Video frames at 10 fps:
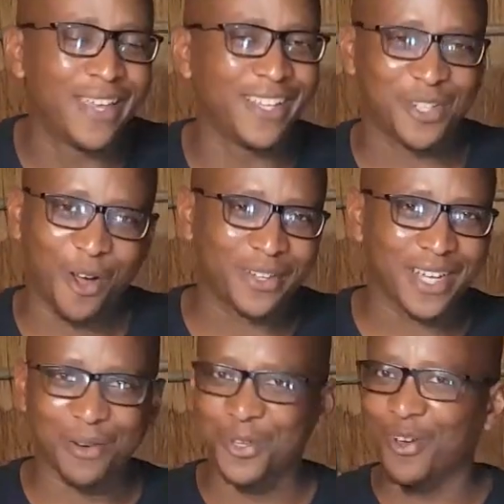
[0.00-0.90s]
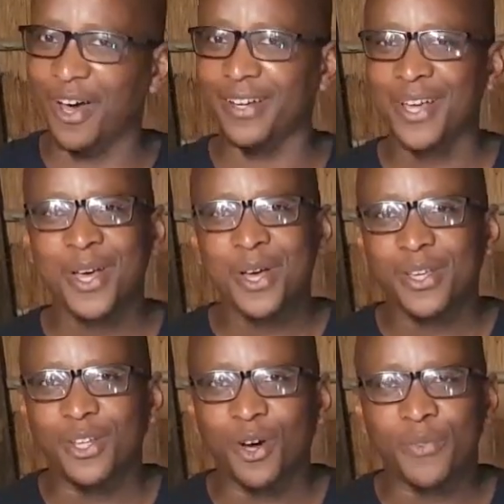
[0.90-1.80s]
It's lockdown. You can't,
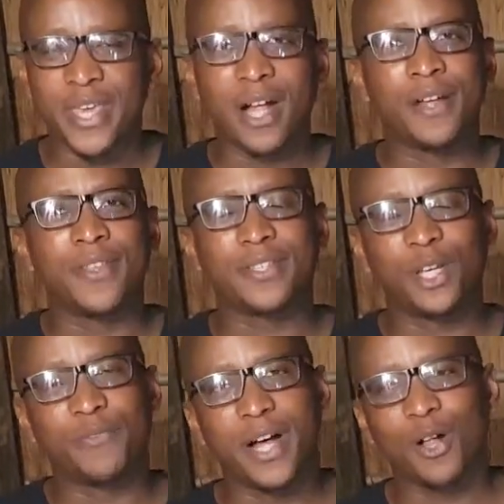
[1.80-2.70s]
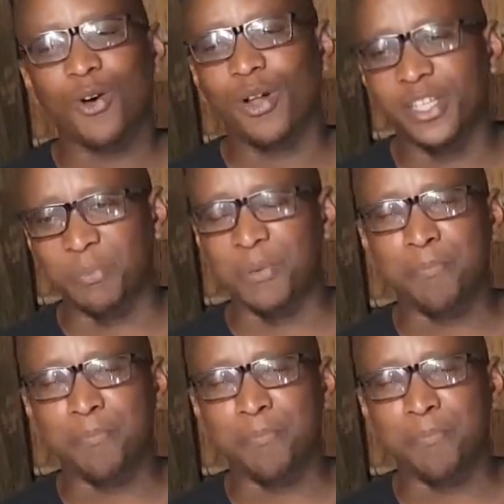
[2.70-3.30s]
the sale of alcohol has been